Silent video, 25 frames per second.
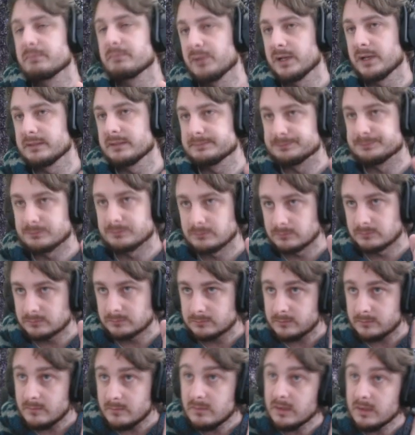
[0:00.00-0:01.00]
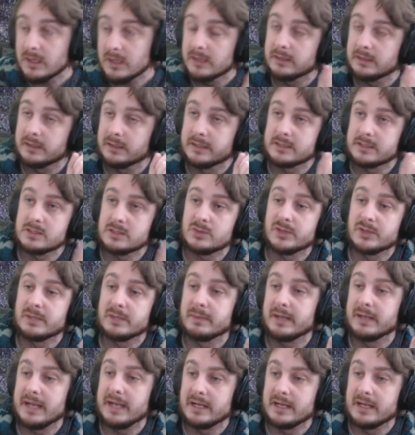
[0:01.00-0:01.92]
But let's talk about